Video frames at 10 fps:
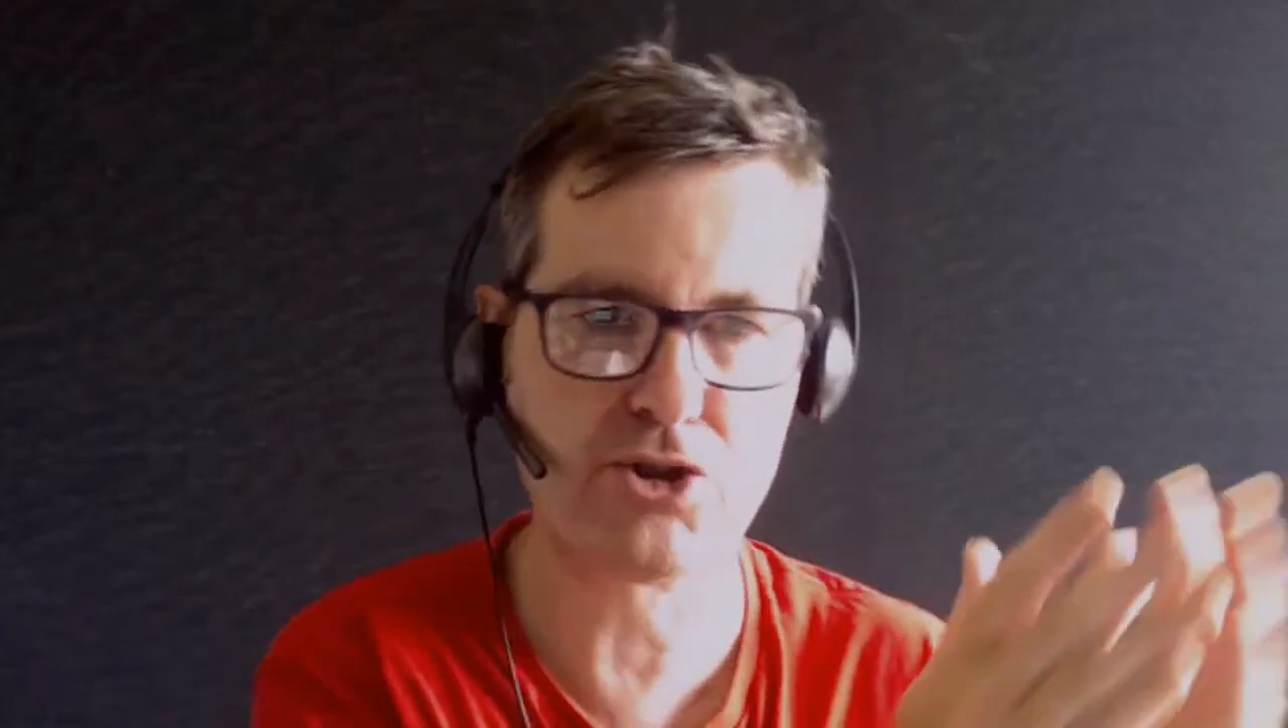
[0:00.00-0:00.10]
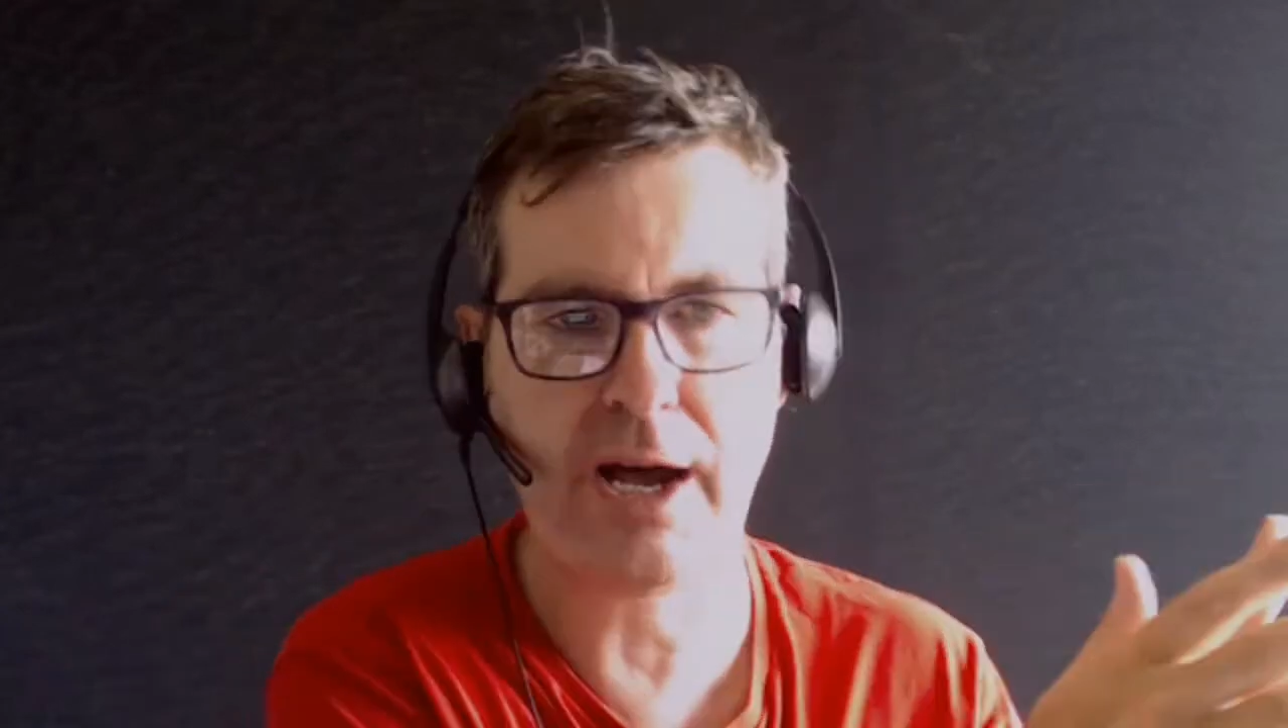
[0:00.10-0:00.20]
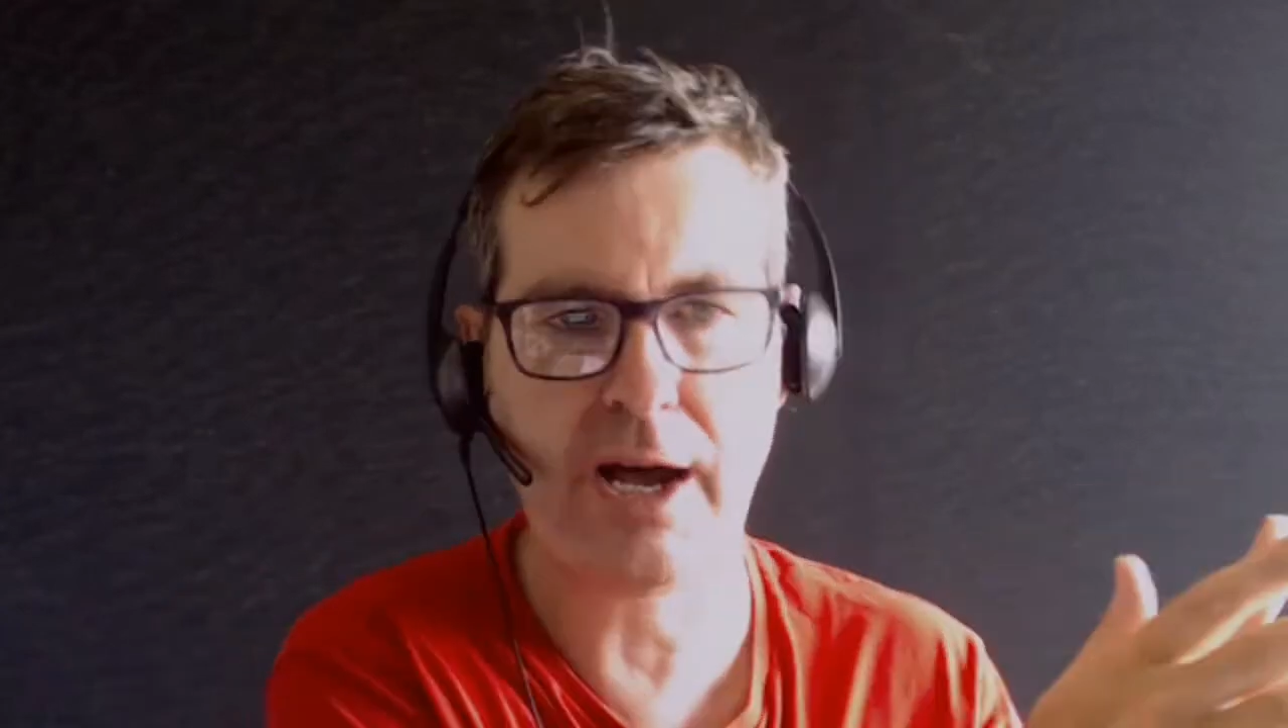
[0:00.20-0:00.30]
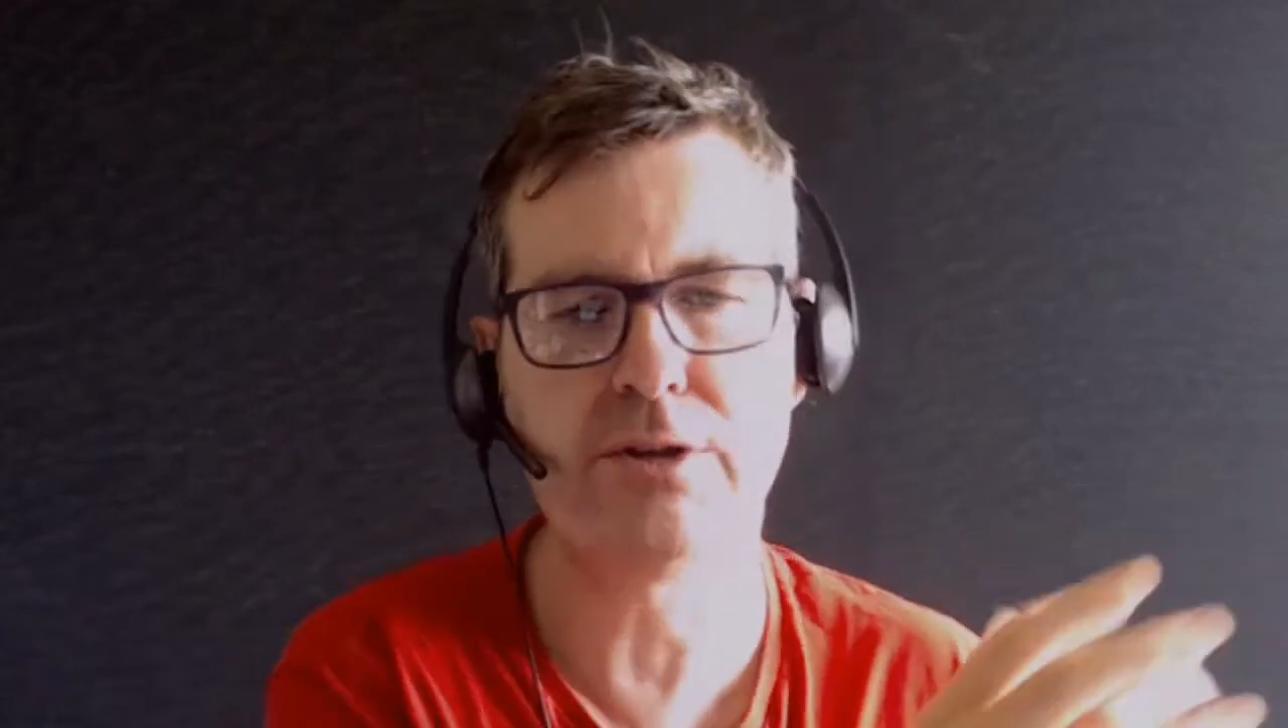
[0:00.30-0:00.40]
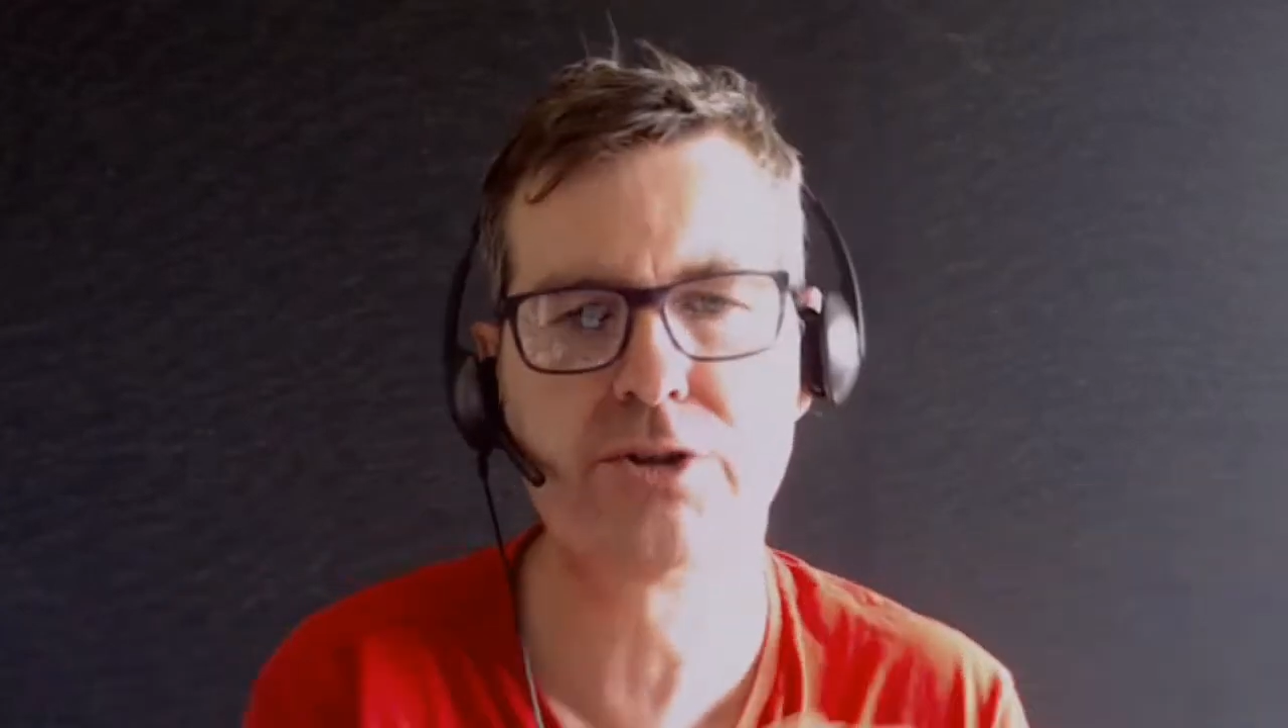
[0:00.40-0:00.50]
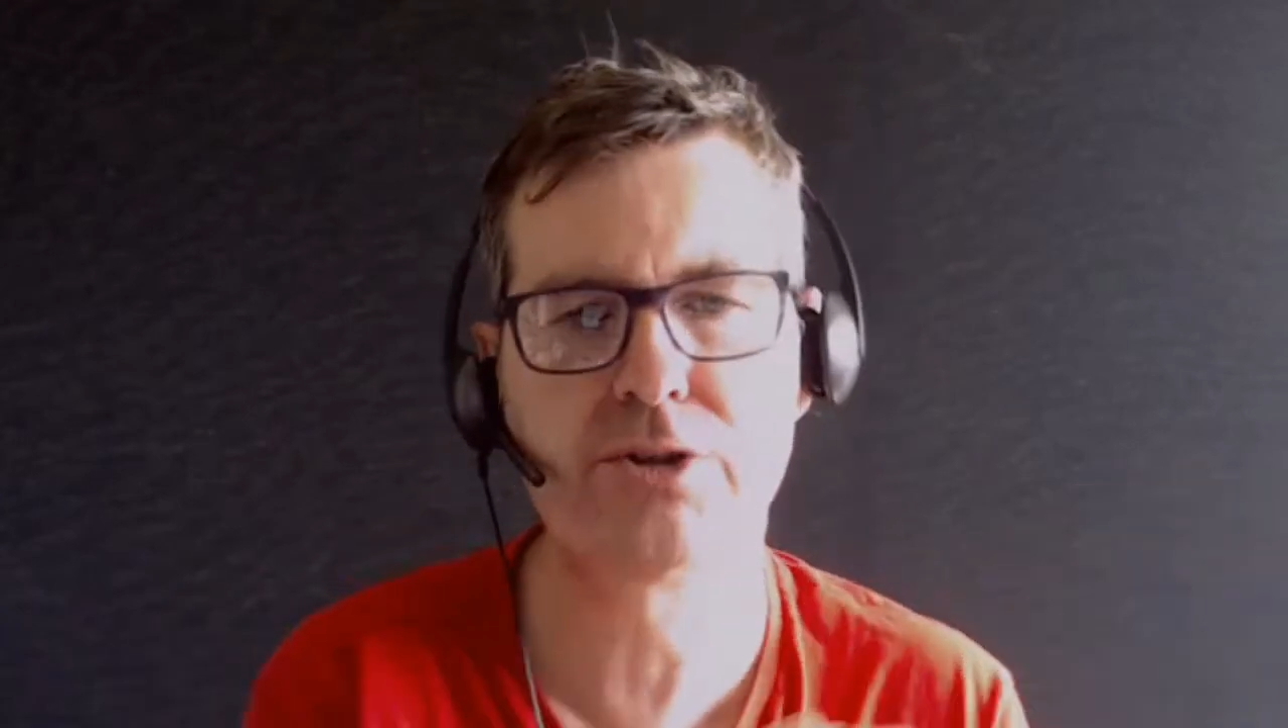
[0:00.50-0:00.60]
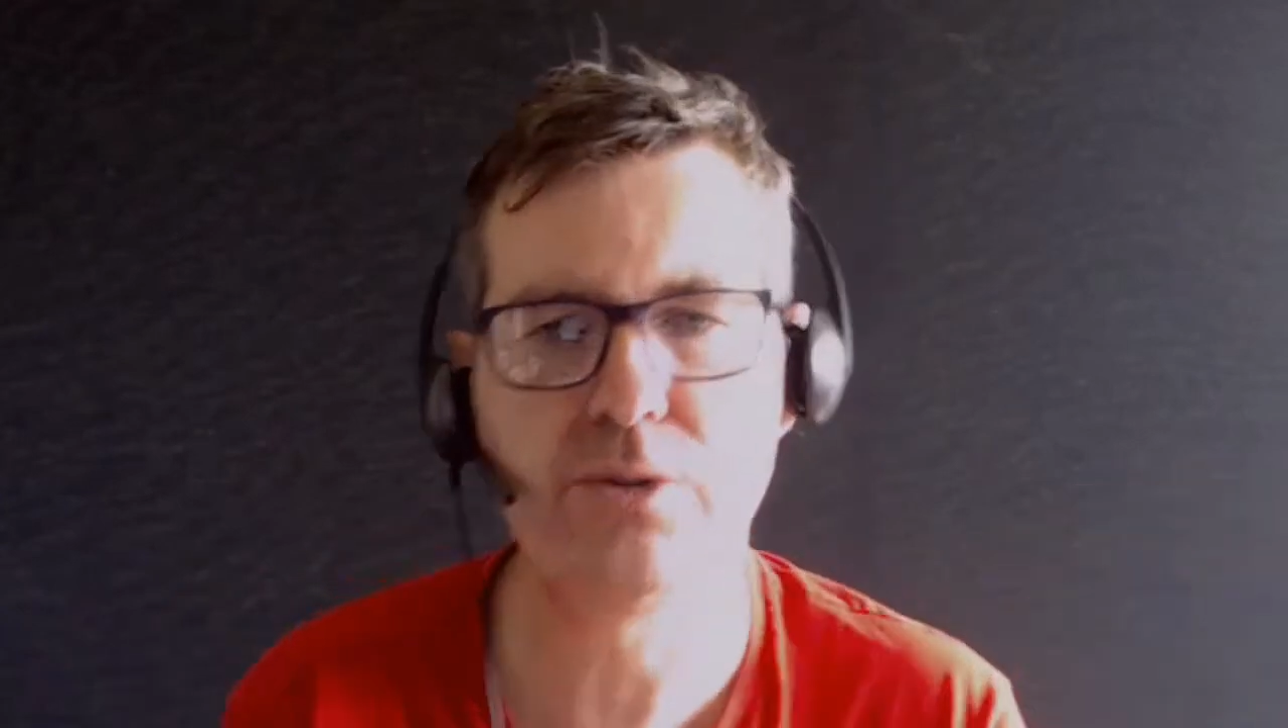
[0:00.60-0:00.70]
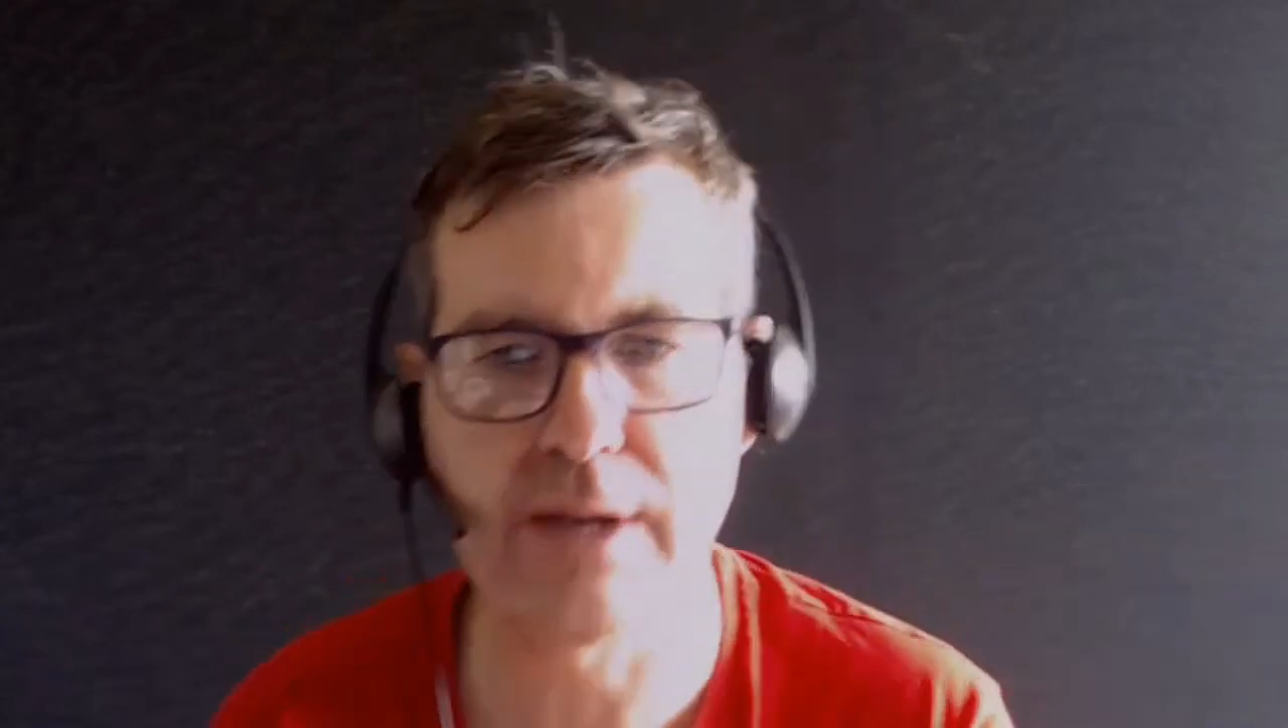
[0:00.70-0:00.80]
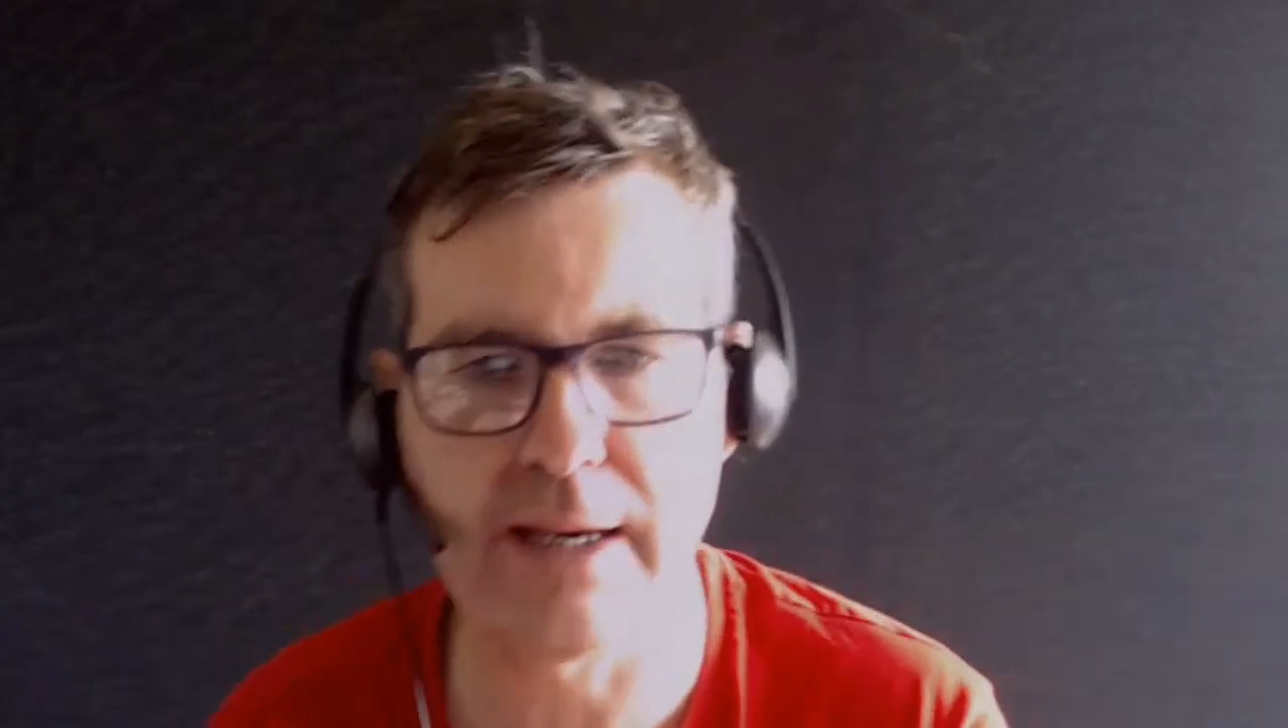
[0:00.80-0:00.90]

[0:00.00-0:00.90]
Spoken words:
to travel through